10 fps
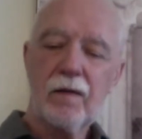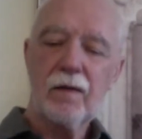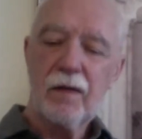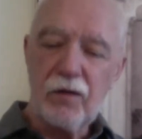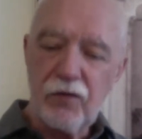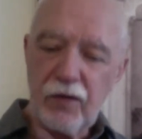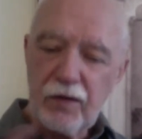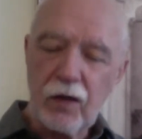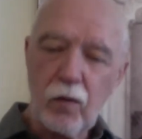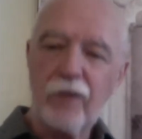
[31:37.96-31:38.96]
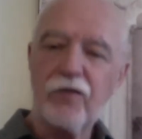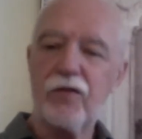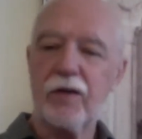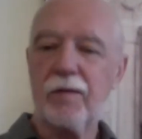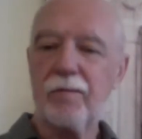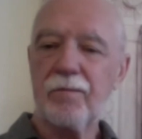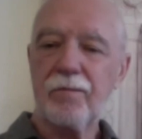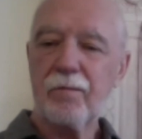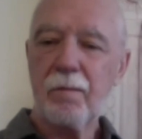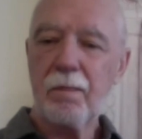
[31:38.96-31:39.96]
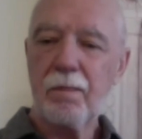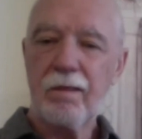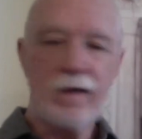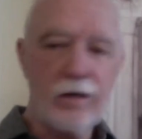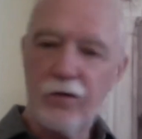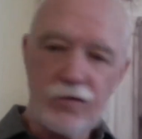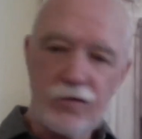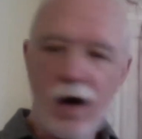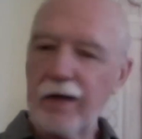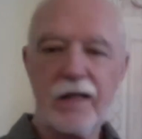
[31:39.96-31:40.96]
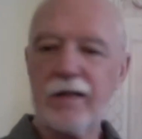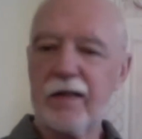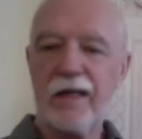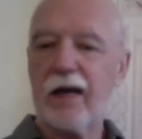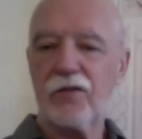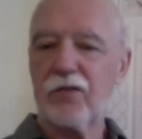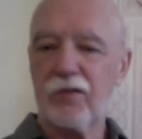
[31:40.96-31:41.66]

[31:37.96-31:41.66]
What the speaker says: is in the question. It is not in the answer.